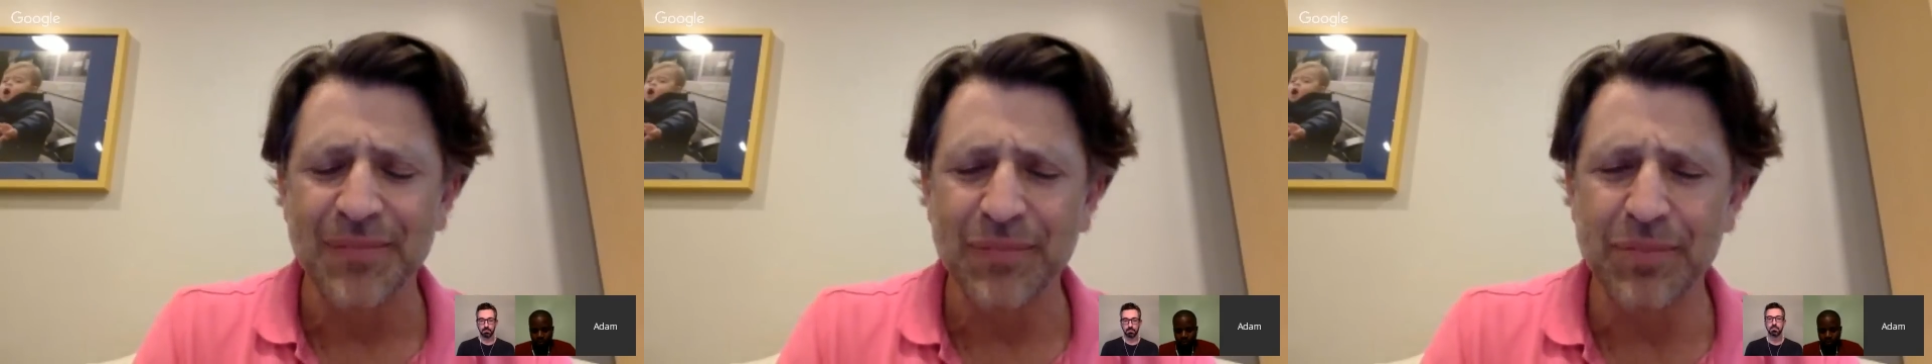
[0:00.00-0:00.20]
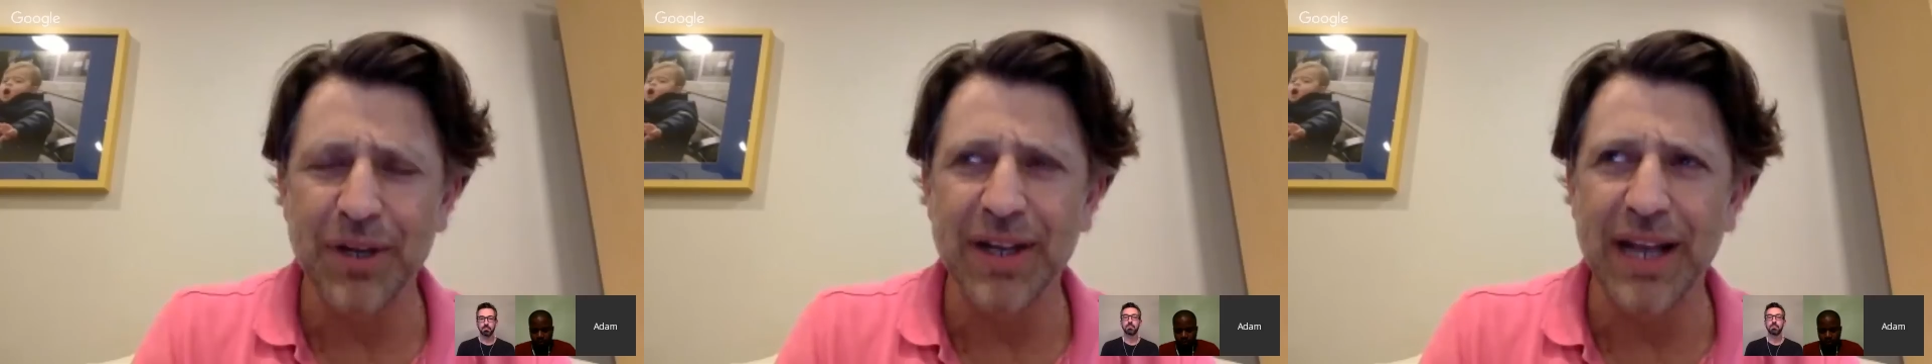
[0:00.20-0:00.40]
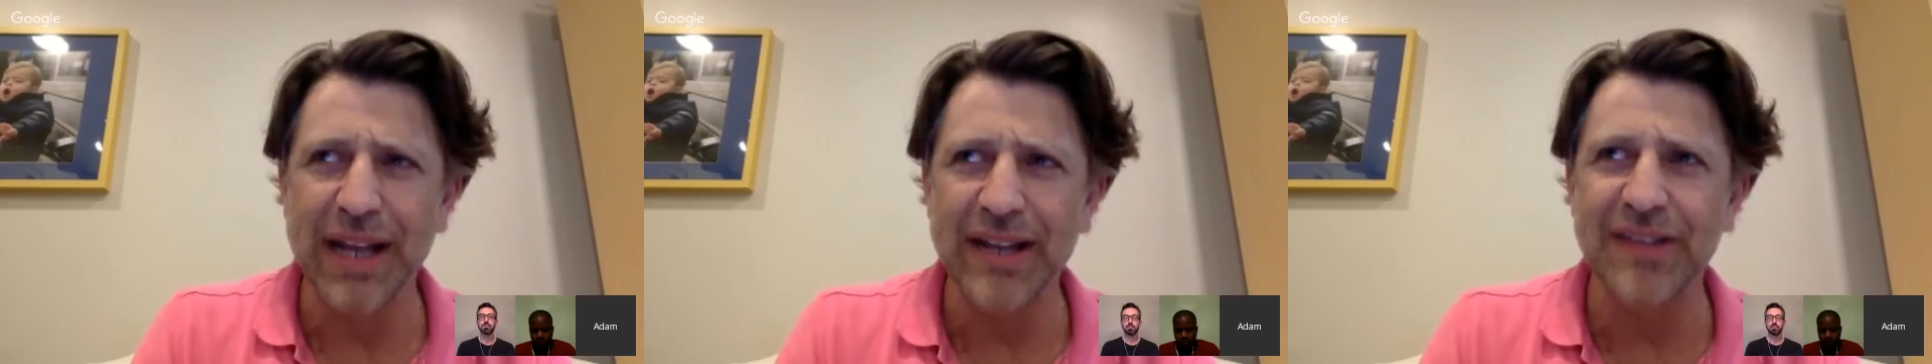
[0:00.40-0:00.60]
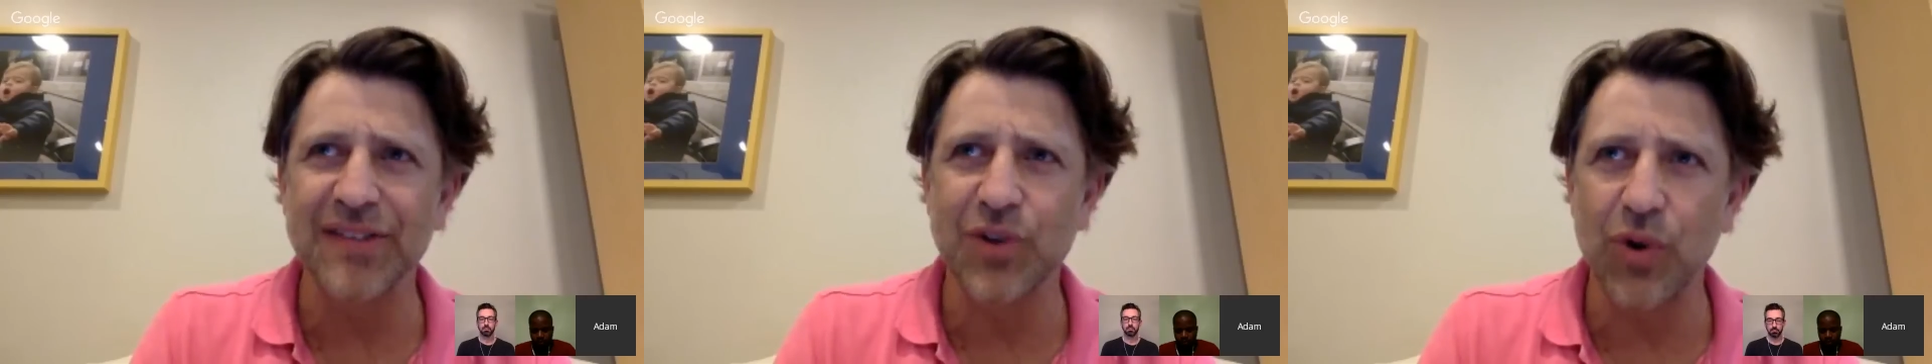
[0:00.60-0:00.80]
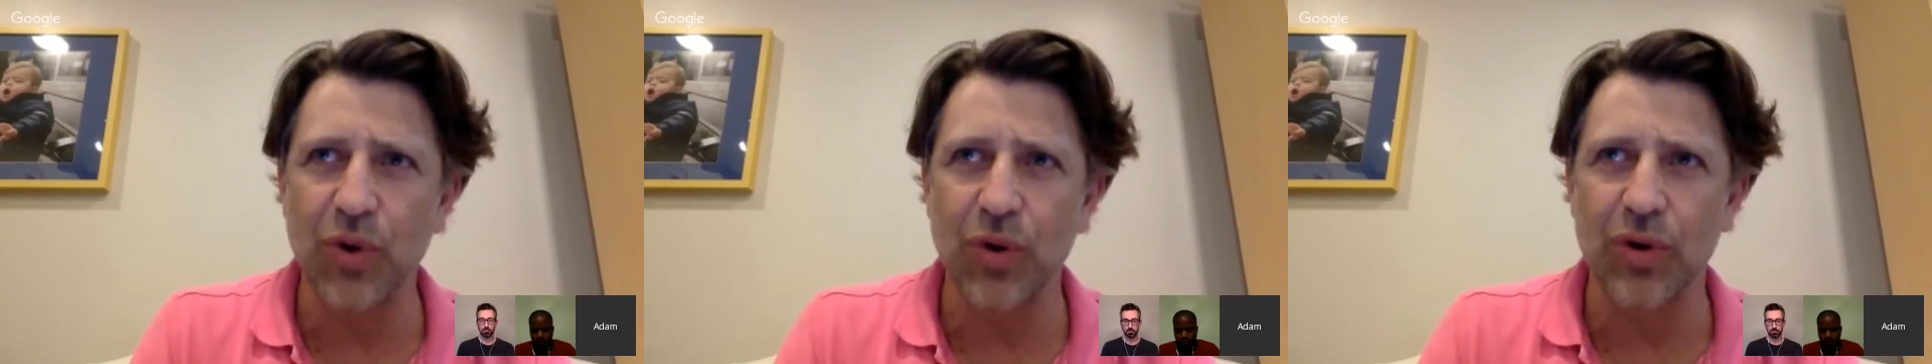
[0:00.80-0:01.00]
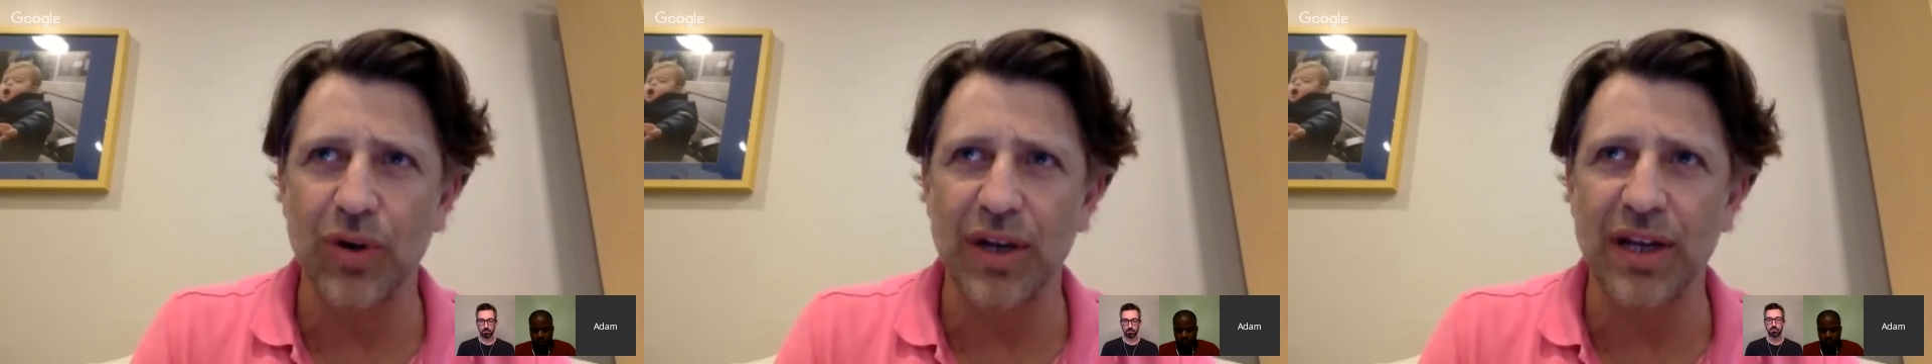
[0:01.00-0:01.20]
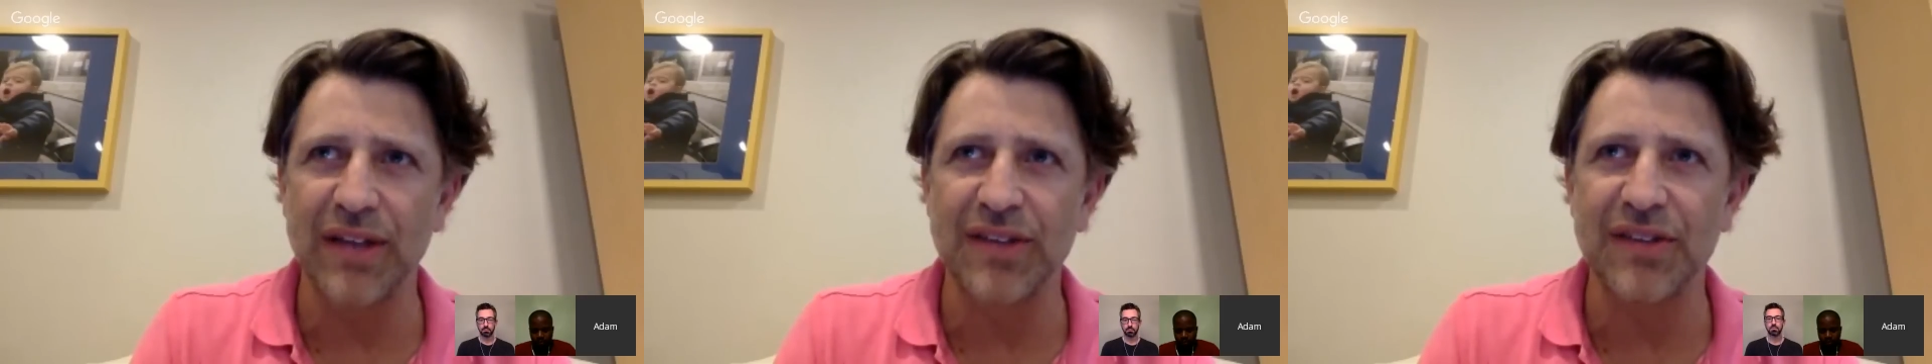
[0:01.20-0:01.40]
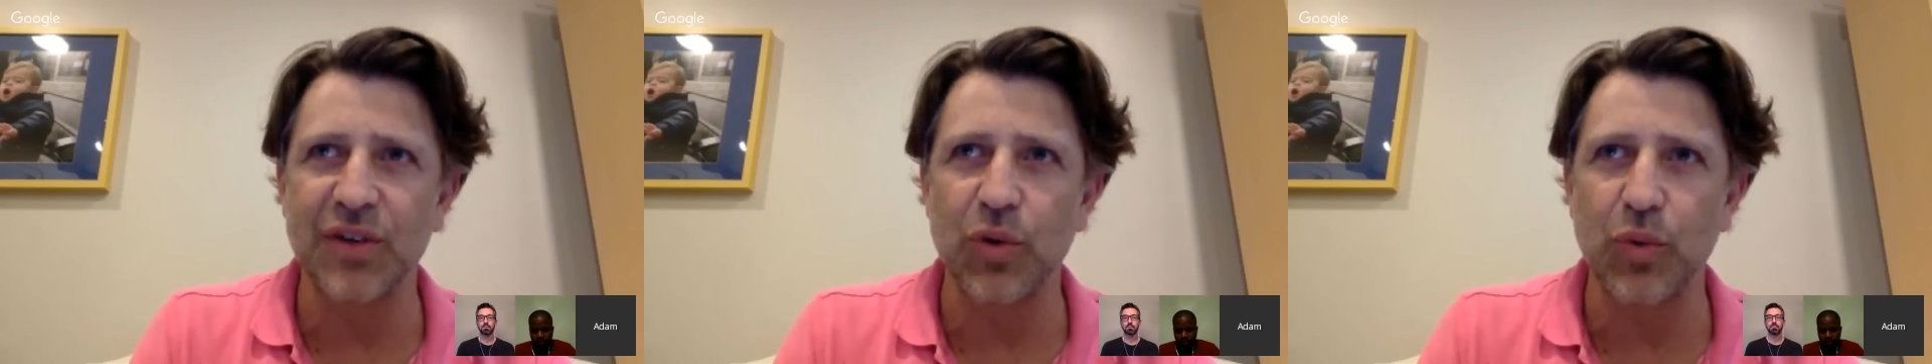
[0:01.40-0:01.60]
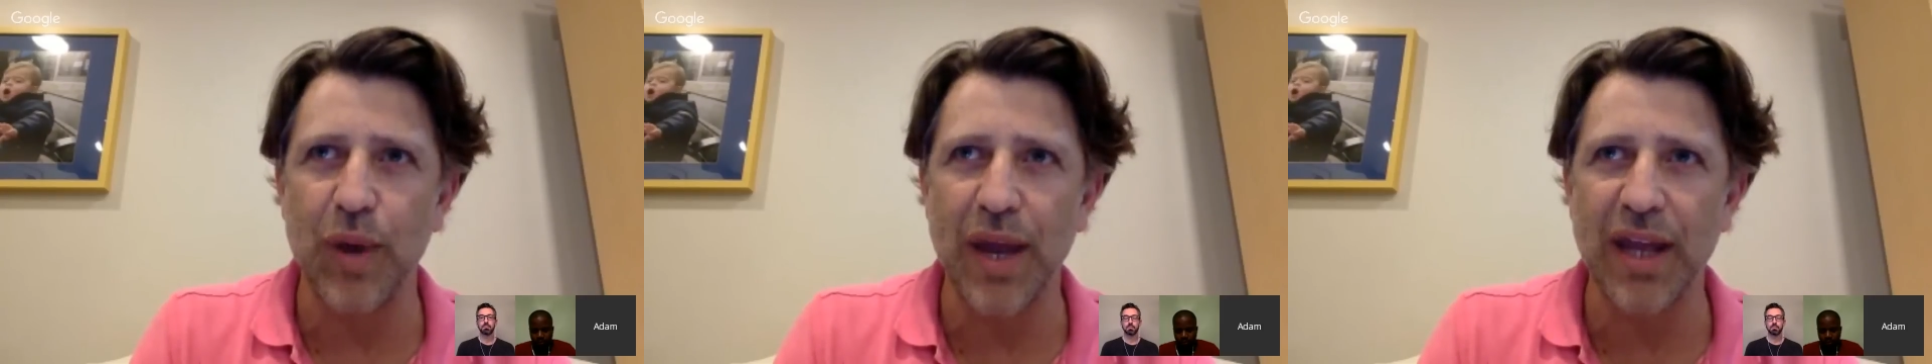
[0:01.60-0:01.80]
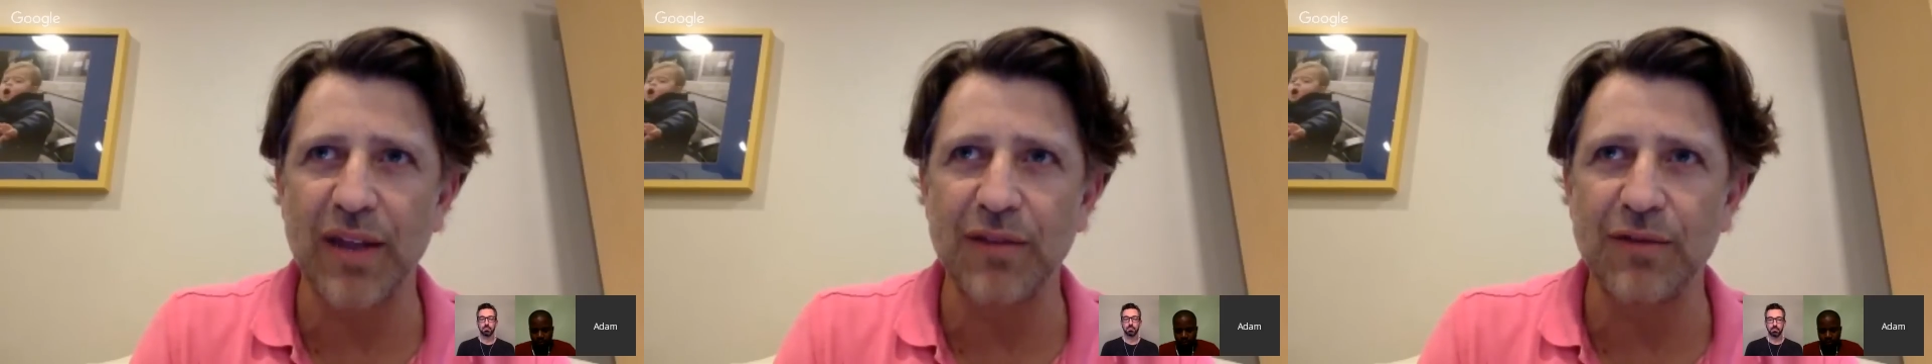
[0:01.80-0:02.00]
But at its core, it's a
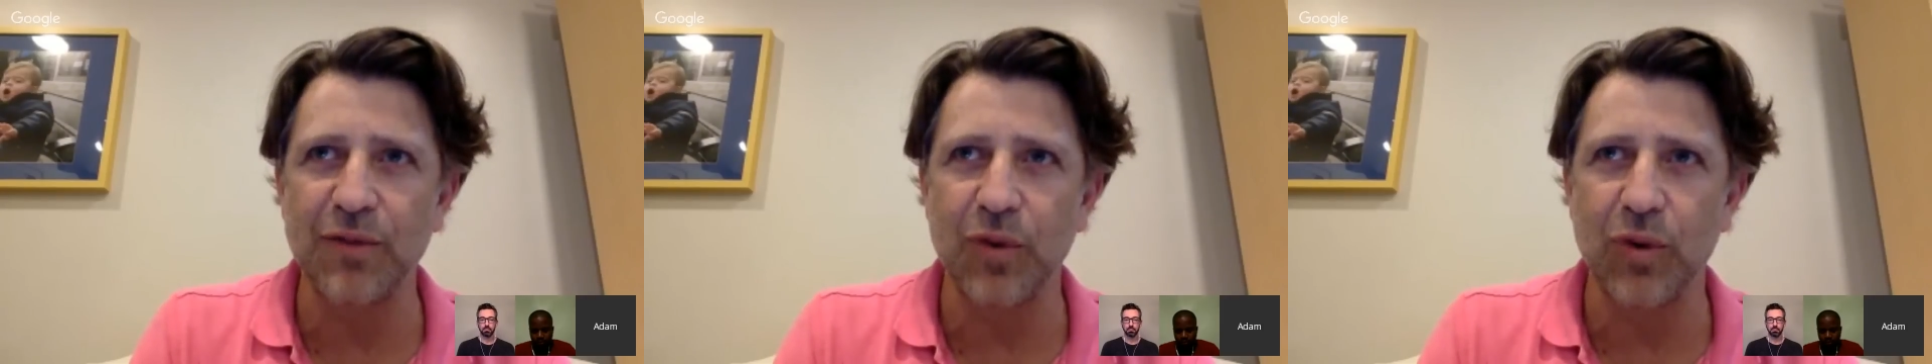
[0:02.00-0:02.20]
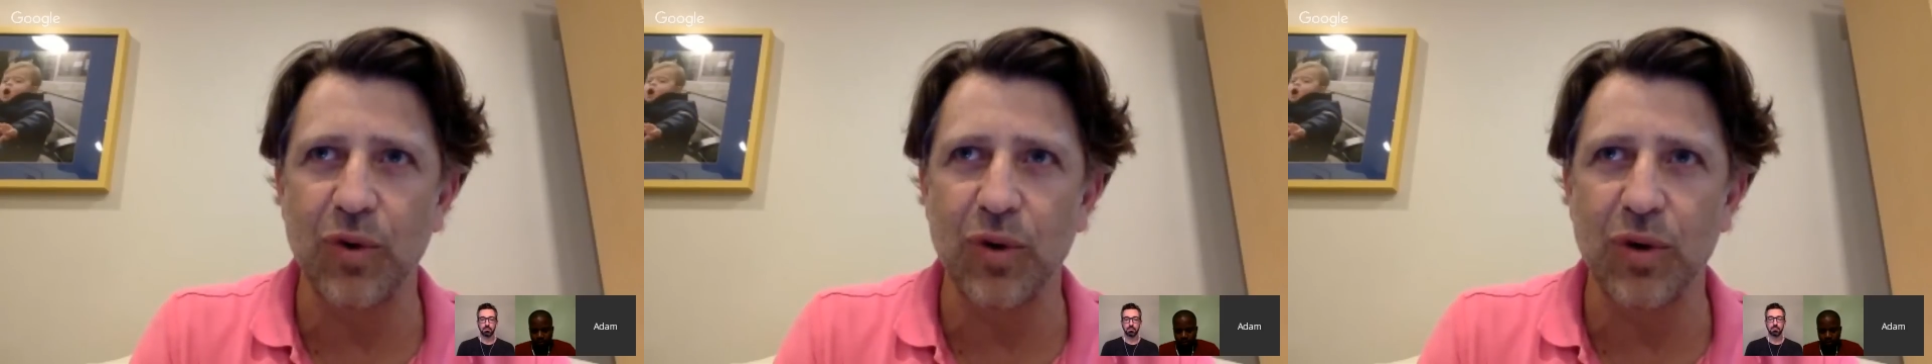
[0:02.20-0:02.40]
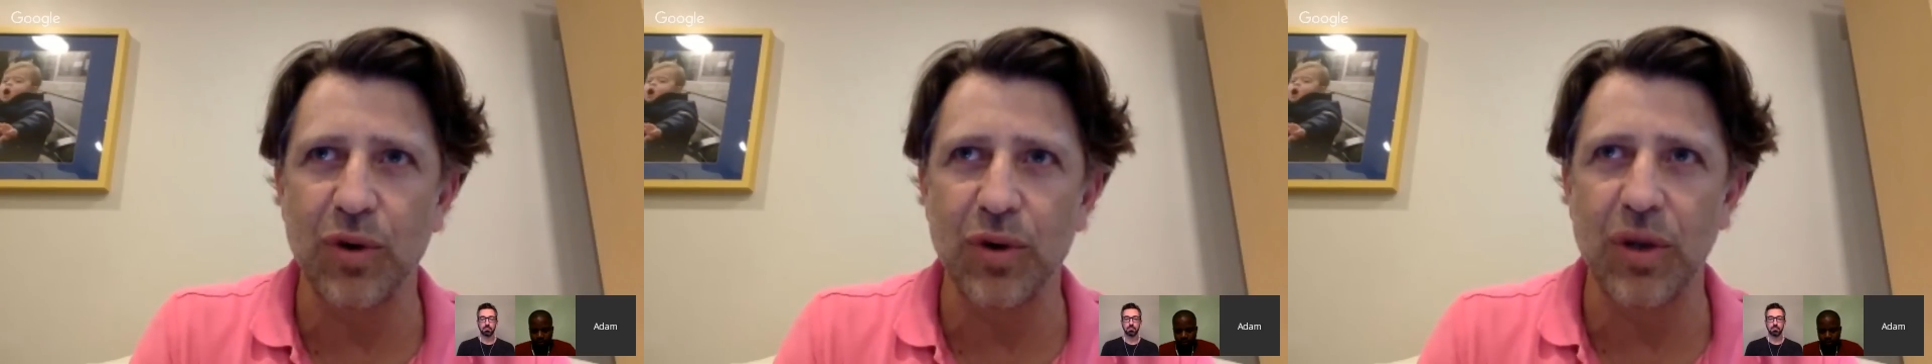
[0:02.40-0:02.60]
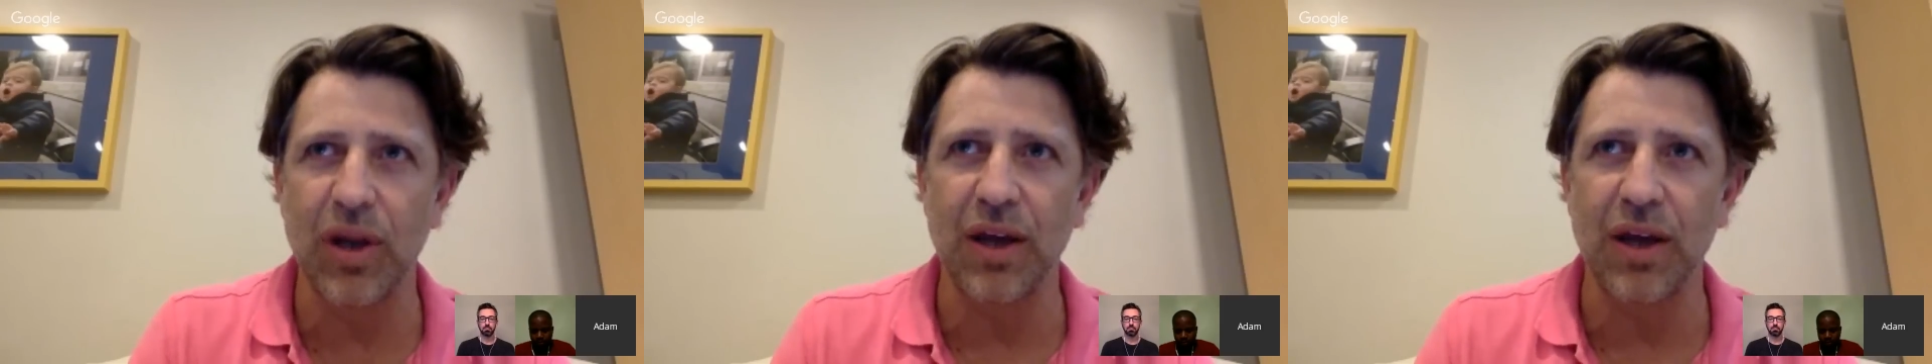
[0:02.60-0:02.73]
way for